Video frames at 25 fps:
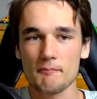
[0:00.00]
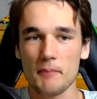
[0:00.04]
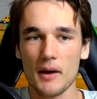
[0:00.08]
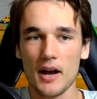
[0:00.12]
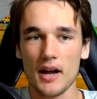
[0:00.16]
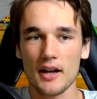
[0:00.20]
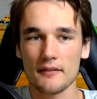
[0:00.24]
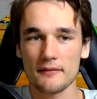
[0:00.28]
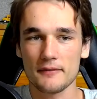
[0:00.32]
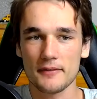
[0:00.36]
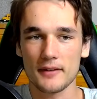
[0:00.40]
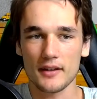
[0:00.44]

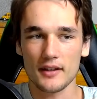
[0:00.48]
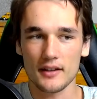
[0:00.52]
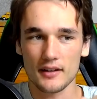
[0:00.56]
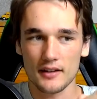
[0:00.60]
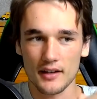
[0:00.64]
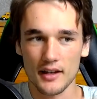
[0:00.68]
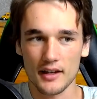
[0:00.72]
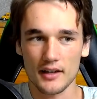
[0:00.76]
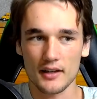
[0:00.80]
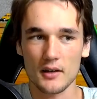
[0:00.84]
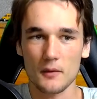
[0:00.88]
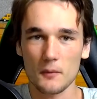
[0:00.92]
But for
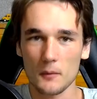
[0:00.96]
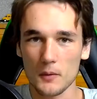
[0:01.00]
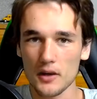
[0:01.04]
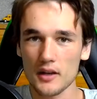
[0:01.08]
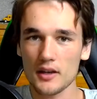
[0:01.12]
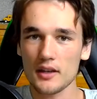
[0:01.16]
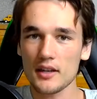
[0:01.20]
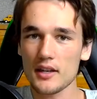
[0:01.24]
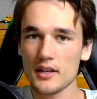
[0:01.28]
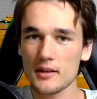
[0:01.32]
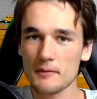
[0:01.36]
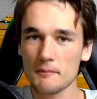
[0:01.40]
like
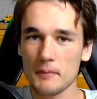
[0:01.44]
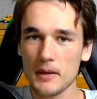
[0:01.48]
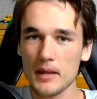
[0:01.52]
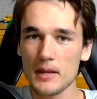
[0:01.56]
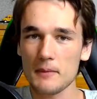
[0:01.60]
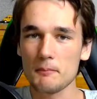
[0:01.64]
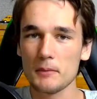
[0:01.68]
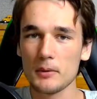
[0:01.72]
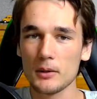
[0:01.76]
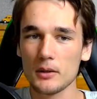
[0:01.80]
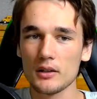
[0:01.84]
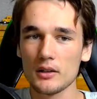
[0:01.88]
working
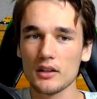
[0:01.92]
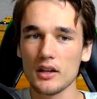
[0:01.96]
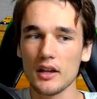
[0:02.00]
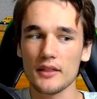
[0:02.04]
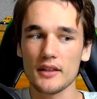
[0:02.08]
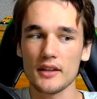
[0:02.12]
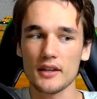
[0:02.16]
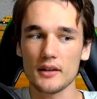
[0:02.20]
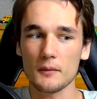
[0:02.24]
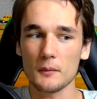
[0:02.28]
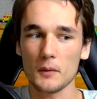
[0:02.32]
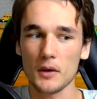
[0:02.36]
people
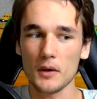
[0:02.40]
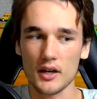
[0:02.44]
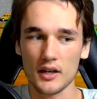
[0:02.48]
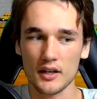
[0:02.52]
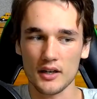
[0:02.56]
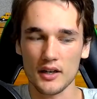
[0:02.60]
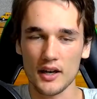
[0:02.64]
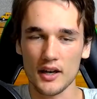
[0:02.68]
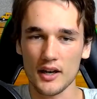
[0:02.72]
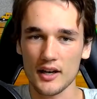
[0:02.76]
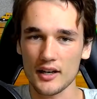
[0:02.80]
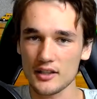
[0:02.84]
that work
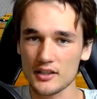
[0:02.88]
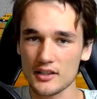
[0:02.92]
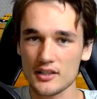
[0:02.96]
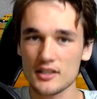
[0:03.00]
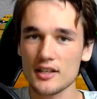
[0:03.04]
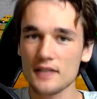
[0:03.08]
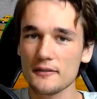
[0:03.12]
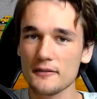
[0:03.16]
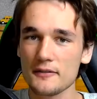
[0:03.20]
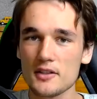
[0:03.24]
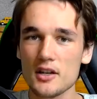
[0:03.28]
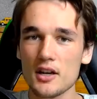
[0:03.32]

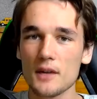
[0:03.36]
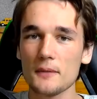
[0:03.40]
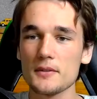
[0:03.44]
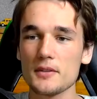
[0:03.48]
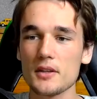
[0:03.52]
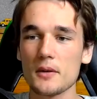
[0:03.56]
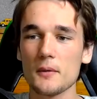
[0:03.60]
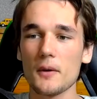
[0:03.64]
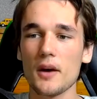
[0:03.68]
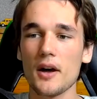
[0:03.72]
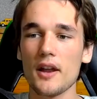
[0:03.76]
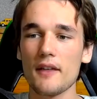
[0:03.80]
shift jobs
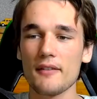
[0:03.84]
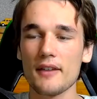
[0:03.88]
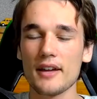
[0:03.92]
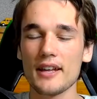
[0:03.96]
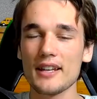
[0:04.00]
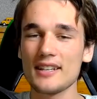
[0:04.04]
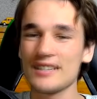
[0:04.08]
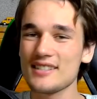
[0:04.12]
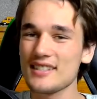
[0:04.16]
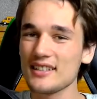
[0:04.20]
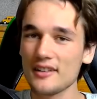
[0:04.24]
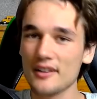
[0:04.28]
or whatever,
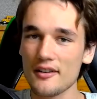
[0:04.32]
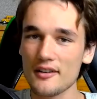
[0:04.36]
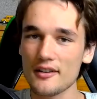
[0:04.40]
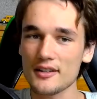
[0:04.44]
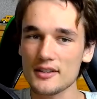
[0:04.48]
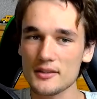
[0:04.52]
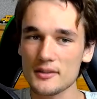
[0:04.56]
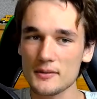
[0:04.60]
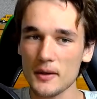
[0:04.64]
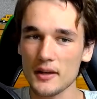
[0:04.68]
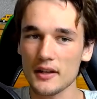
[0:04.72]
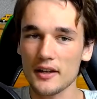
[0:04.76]
it's the
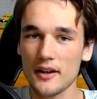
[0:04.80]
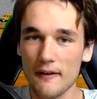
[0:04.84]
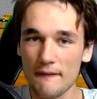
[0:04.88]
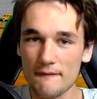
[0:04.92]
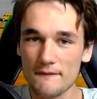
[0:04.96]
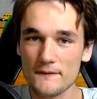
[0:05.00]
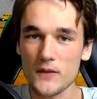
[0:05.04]
longest one.